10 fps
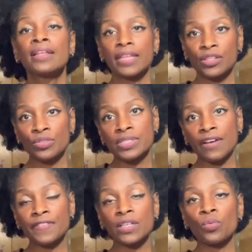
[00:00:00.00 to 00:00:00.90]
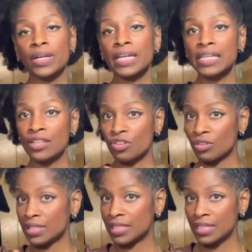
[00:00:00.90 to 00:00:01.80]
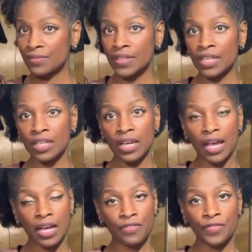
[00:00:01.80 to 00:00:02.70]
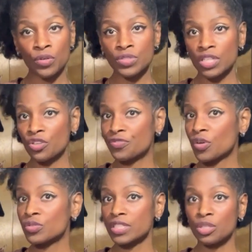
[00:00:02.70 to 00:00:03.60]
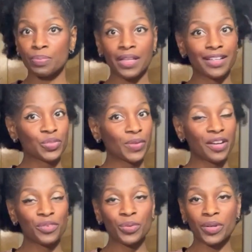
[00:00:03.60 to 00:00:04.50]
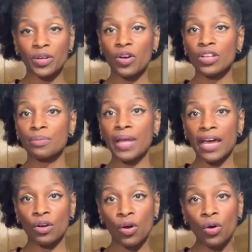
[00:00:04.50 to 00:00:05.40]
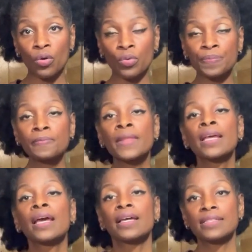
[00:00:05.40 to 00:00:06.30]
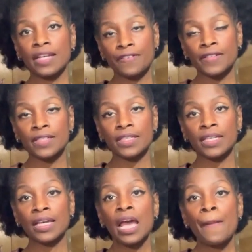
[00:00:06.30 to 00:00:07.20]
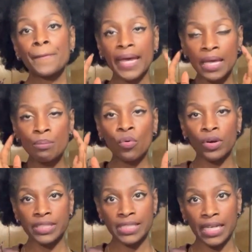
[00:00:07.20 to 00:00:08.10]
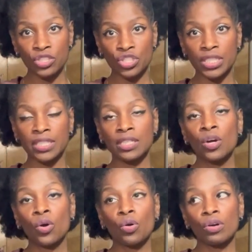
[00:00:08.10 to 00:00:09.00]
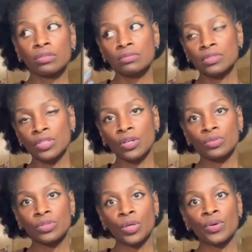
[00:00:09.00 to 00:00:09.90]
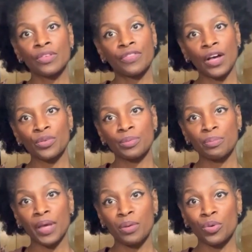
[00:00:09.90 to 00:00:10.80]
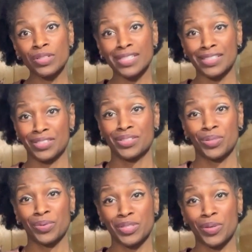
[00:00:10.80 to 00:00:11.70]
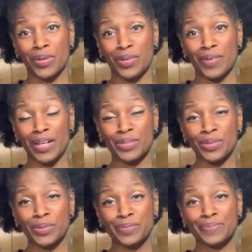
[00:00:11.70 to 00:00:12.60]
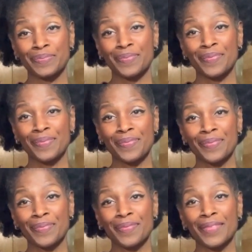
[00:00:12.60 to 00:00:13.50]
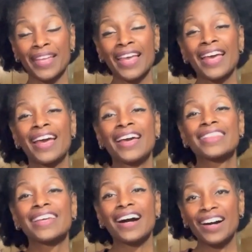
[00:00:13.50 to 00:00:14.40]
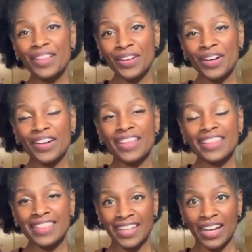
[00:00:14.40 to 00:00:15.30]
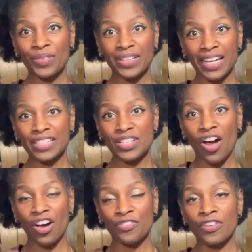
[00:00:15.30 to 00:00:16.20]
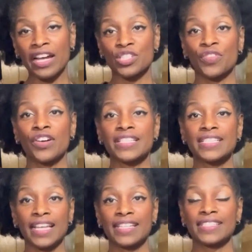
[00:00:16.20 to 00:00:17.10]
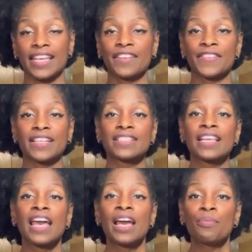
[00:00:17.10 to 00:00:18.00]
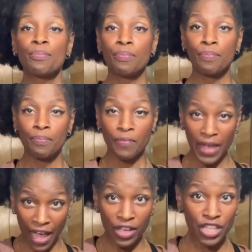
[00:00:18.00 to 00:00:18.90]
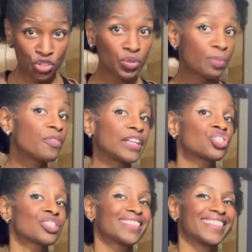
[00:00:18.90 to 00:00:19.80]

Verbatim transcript: then you definitely want to either leave the headphones, earphones, earplugs, whatever you want to call them at home and definitely pay more attention or, you know, lower the volume and pay more attention to what's going around you. The other thing I would like to offer as far as stay safe is injury prevention.